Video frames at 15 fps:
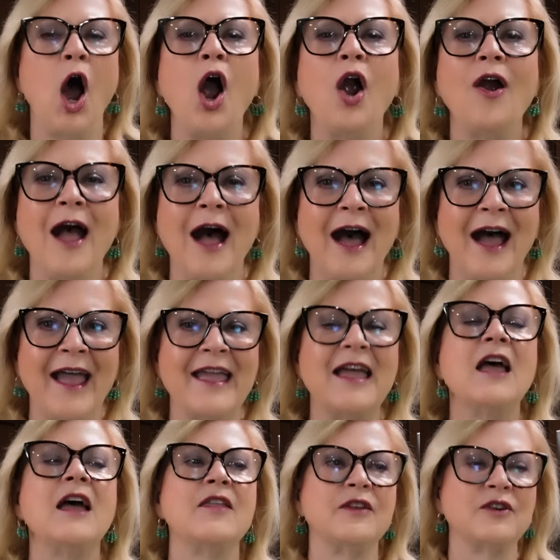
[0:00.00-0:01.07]
are high,
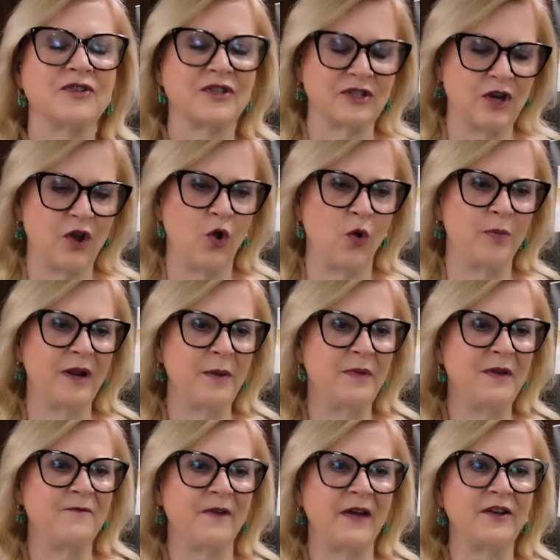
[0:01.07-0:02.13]
there's snow, but it'd
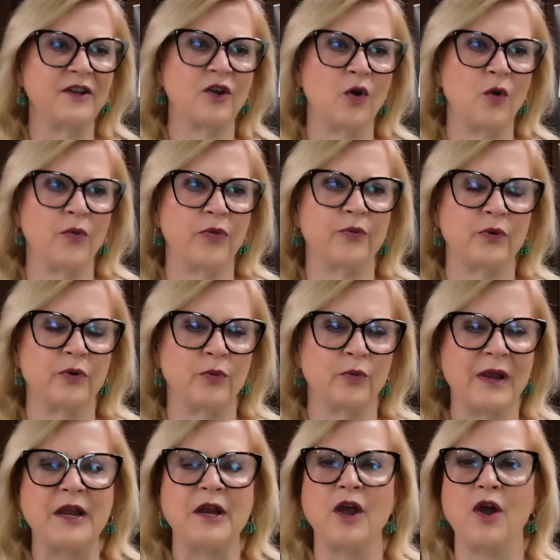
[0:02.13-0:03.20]
be fun to go through
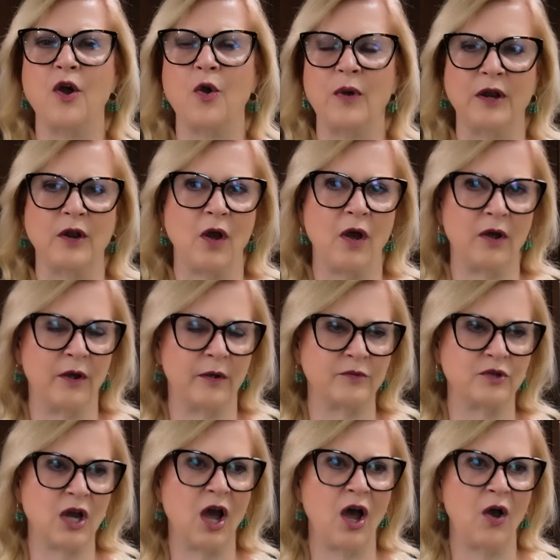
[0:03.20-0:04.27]
Reno and uh,
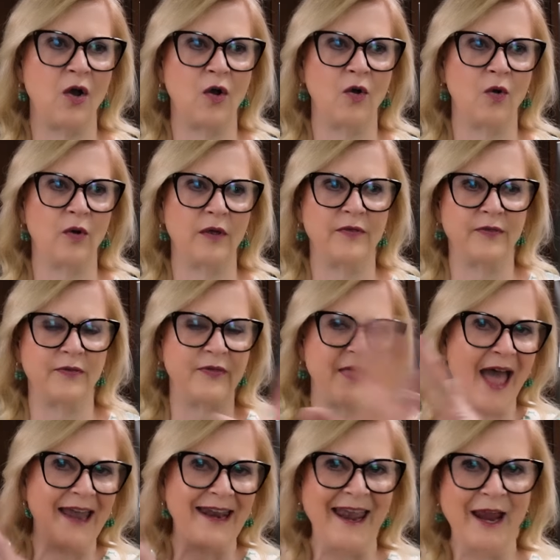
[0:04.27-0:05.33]
Tahoe and
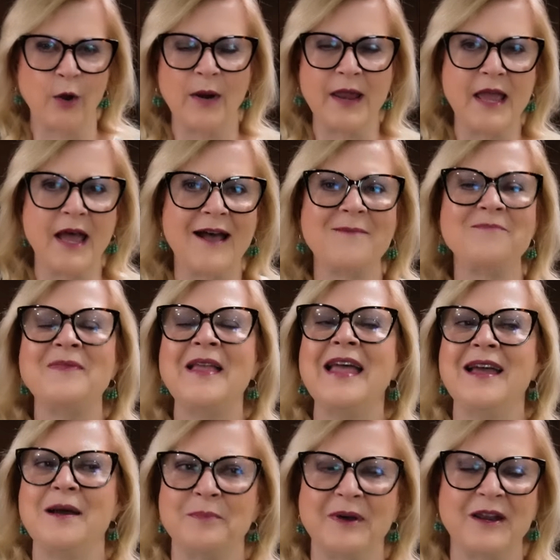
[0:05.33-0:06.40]
that area.
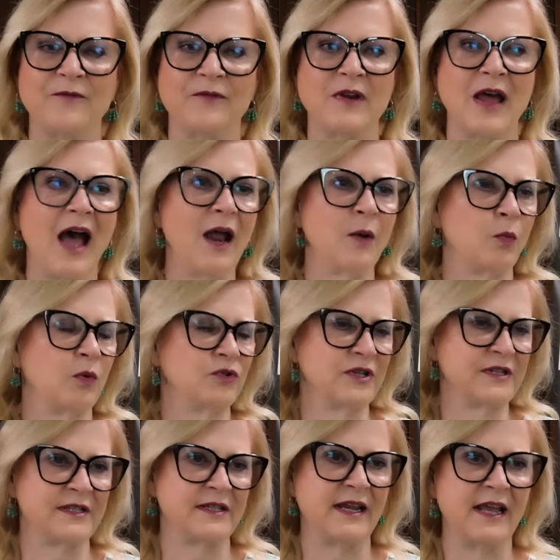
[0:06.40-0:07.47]
But if not, we'll
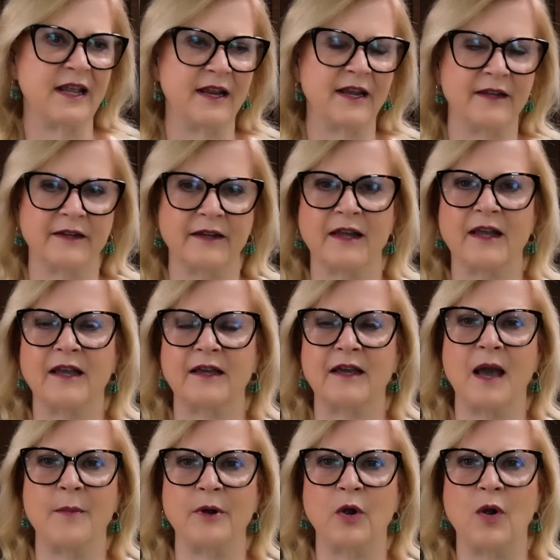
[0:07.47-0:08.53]
just hit it and
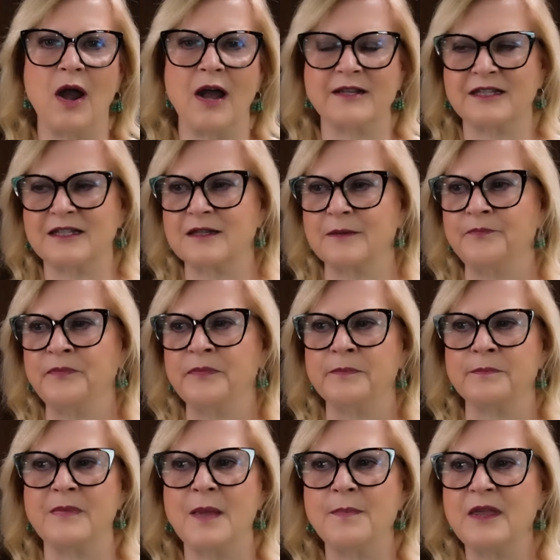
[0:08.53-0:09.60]
come across,
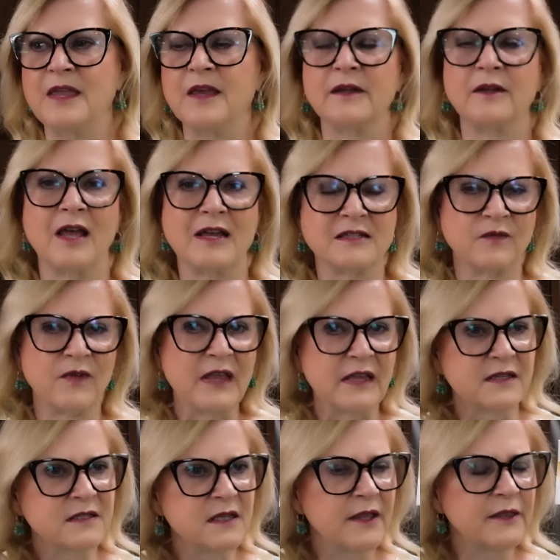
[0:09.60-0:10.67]
maybe hit Las
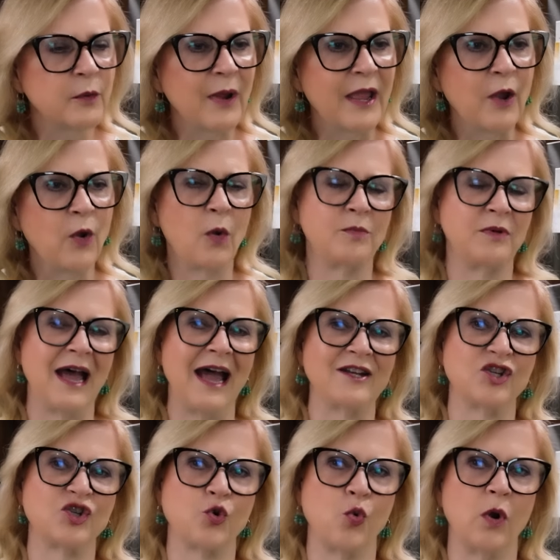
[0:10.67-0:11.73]
Vegas on the way home.
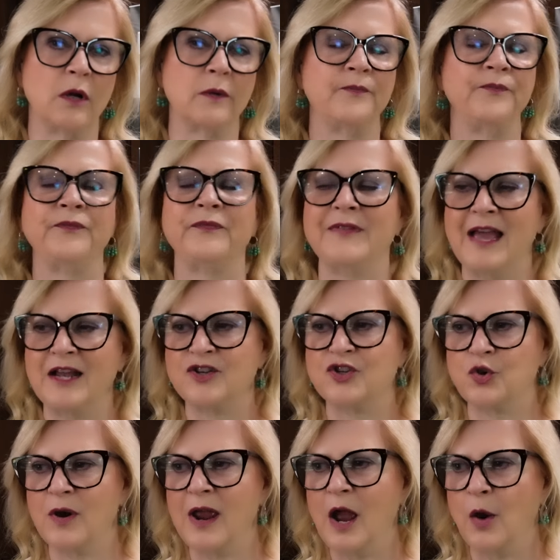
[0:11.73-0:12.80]
Not sure, not
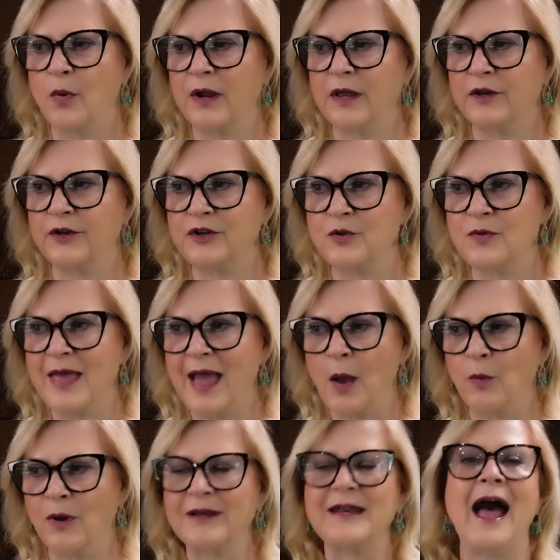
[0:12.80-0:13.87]
sure how we're going to do
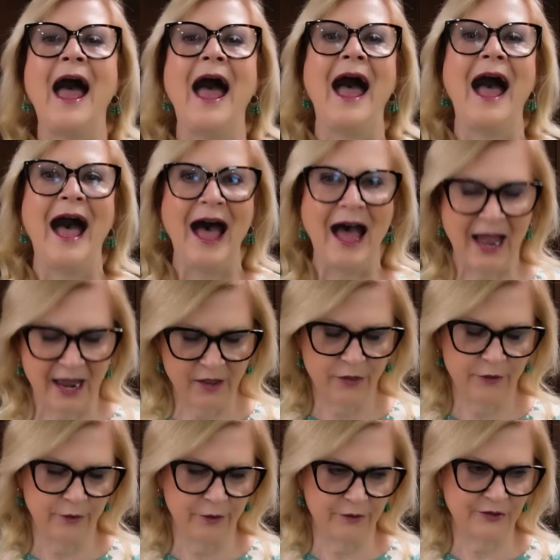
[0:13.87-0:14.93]
that one
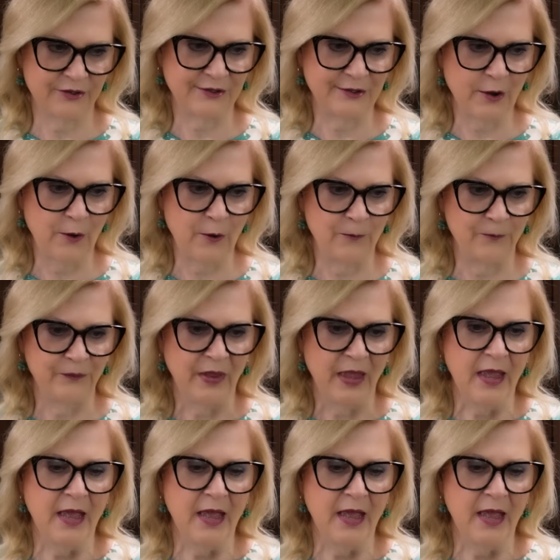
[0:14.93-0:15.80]
either. So